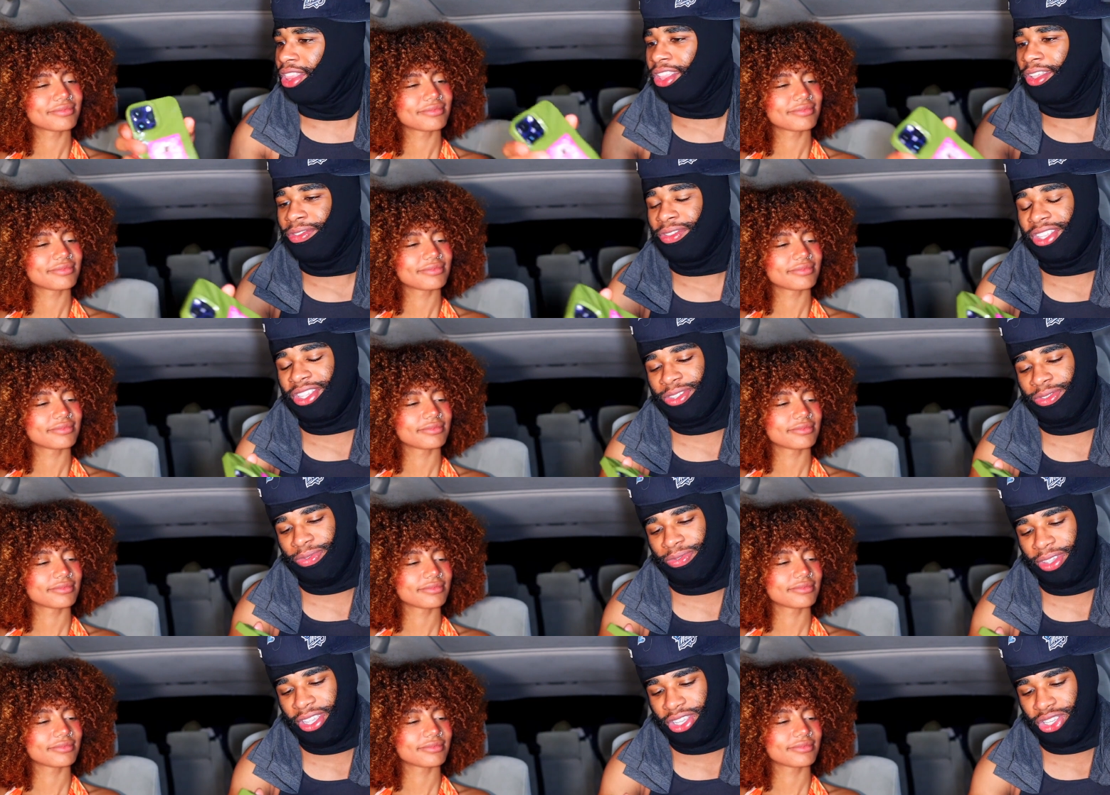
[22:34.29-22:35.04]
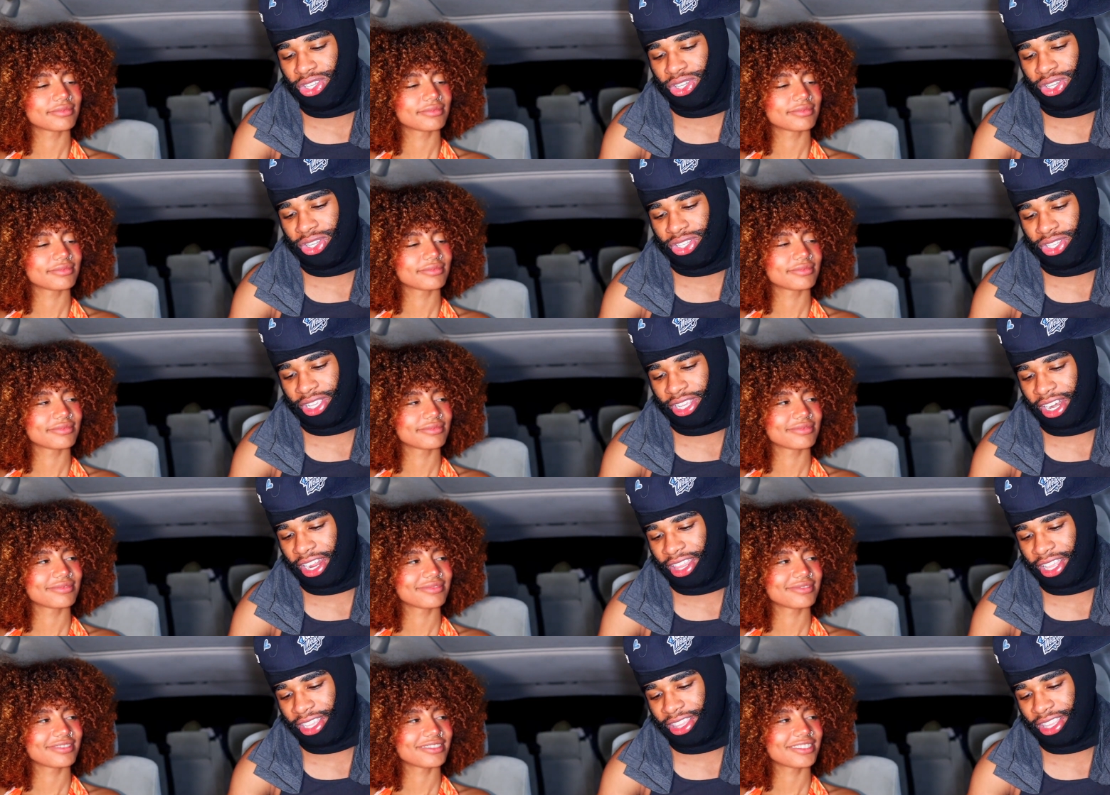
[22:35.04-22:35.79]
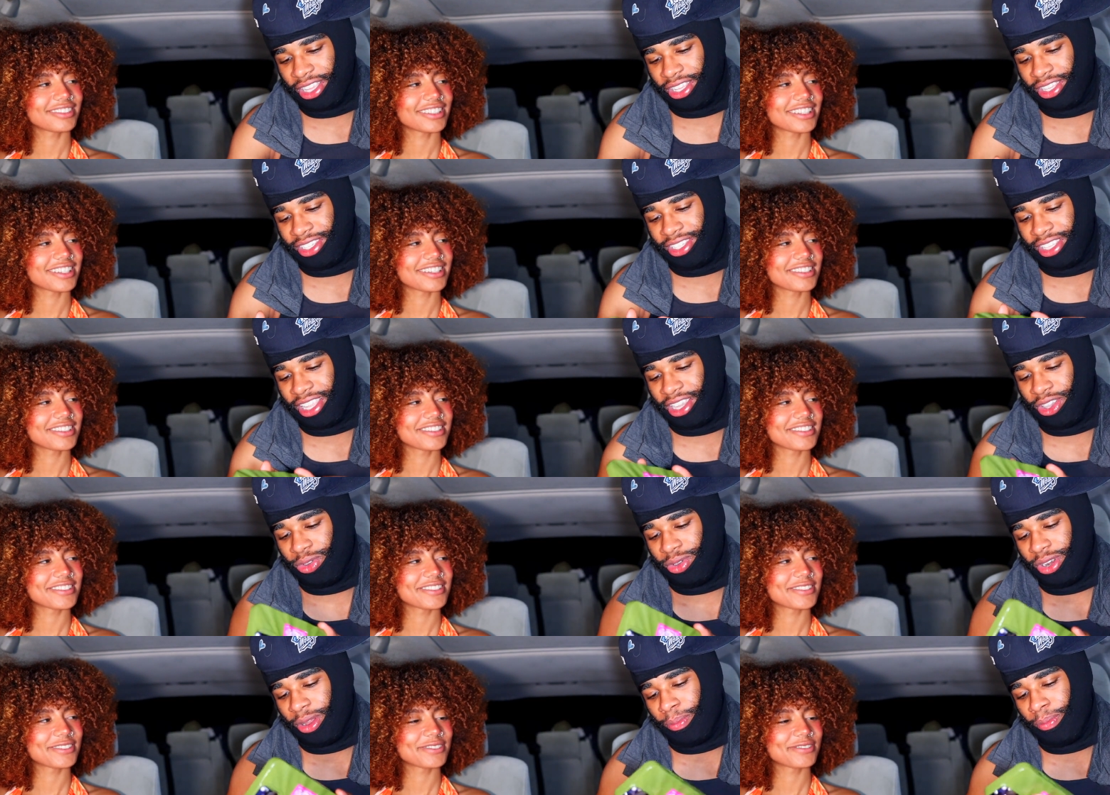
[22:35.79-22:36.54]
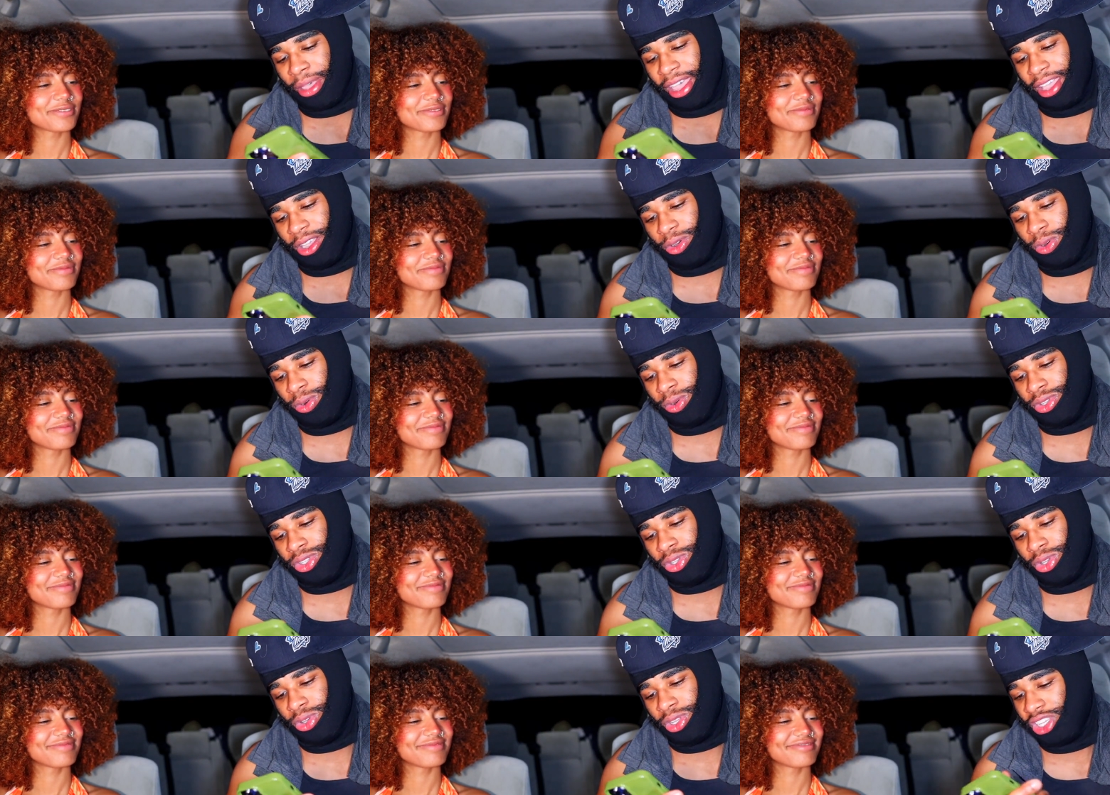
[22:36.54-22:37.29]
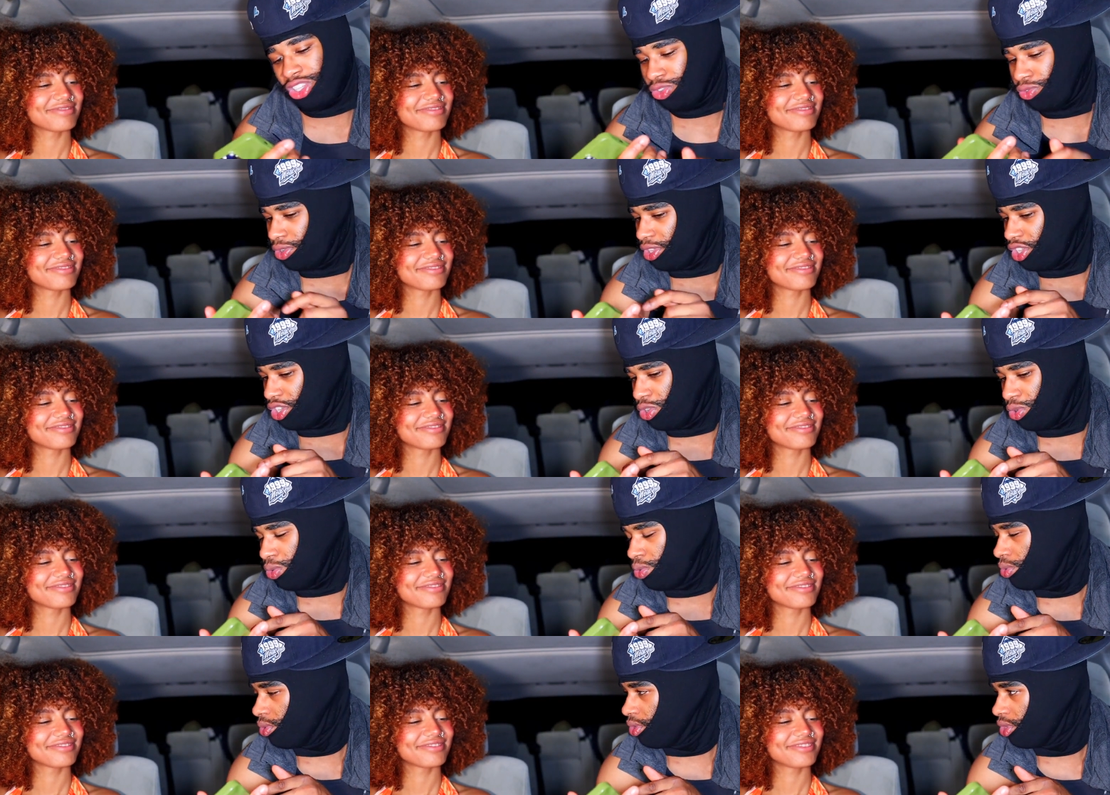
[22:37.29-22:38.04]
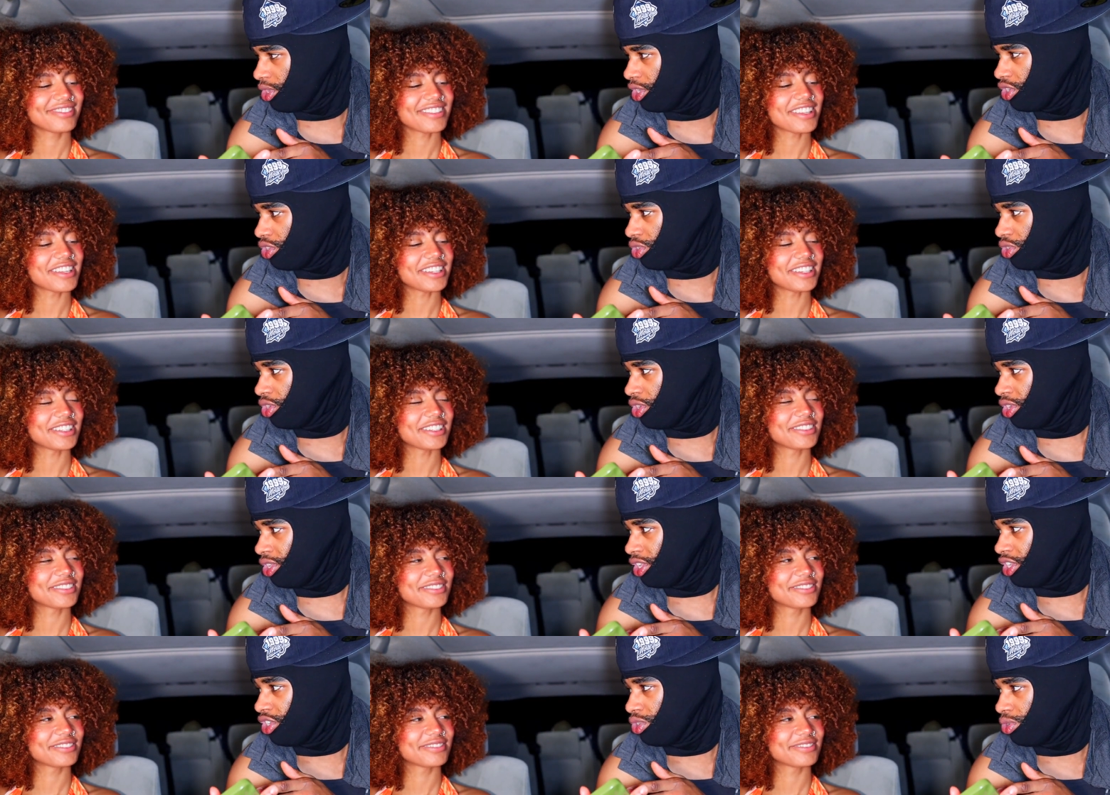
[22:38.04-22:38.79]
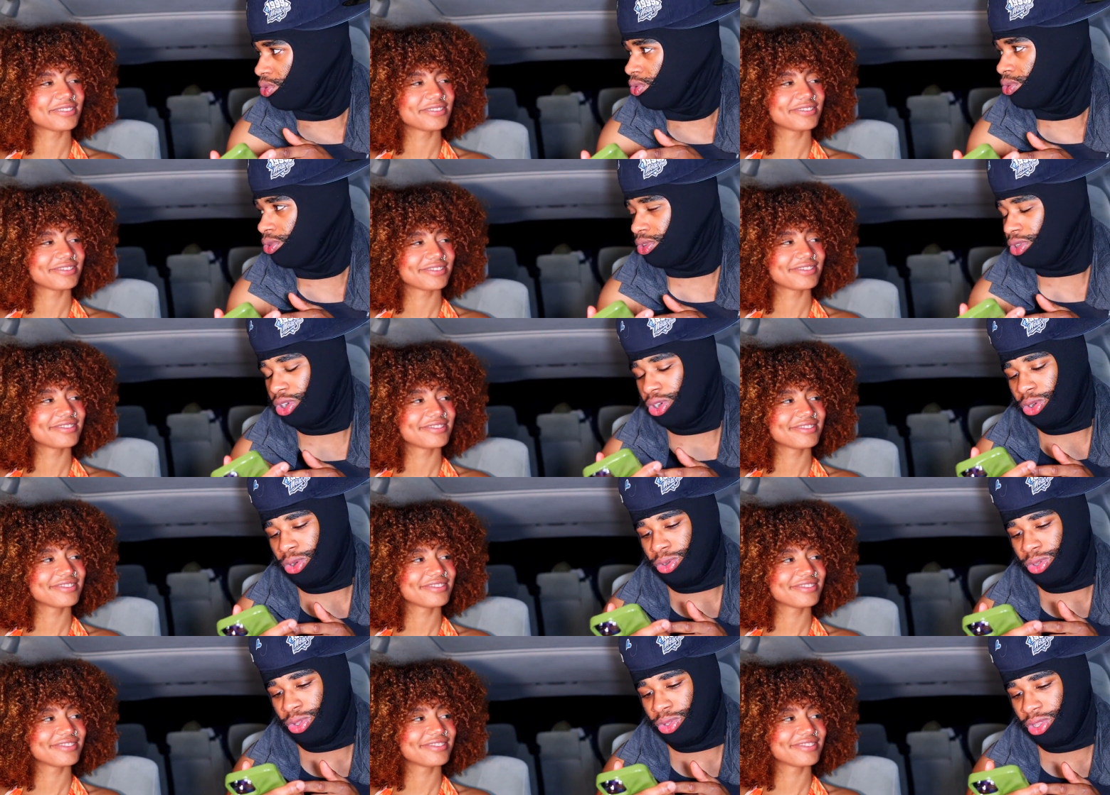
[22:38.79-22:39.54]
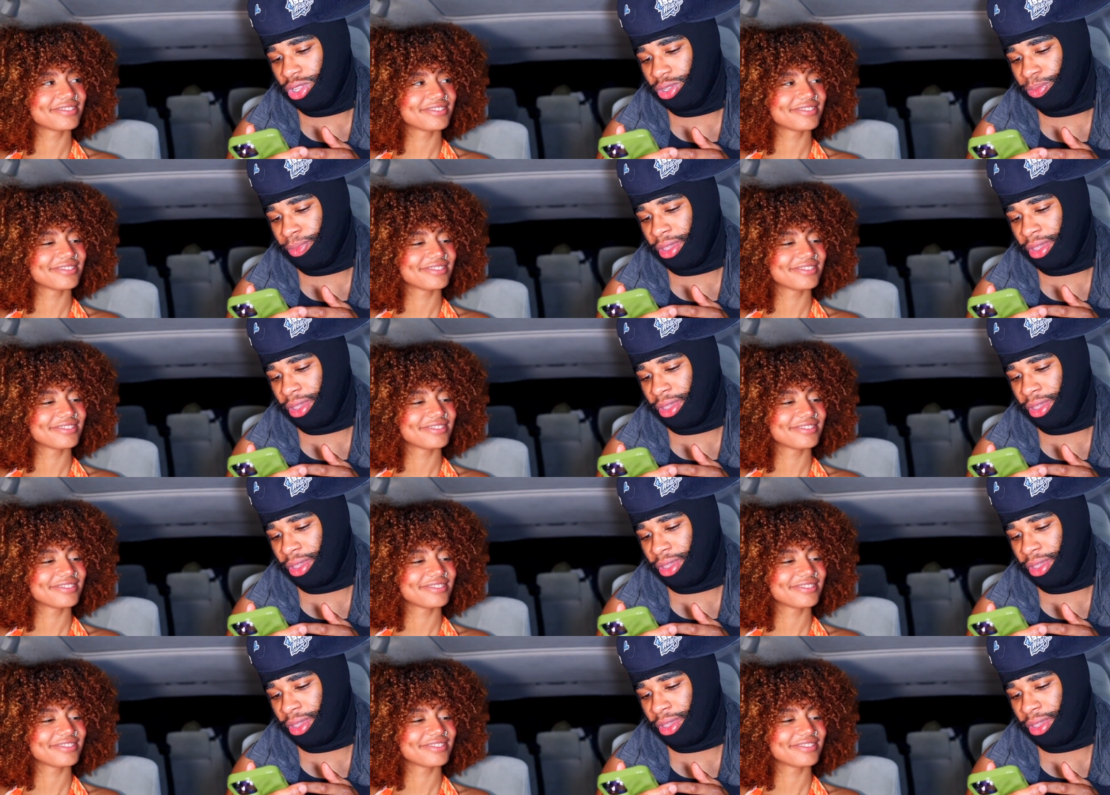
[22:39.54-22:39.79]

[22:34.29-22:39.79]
Speaker 1: I love these features, and I like the stick on the back also. This really you? Is, yeah. Is you? Oh, you look